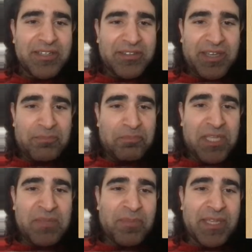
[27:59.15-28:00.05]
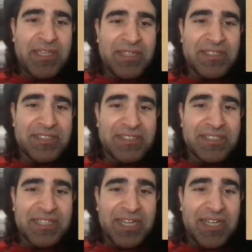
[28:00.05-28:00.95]
that maybe
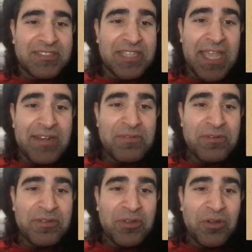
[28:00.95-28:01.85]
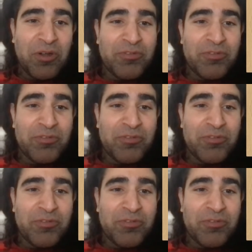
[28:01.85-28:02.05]
a 10 of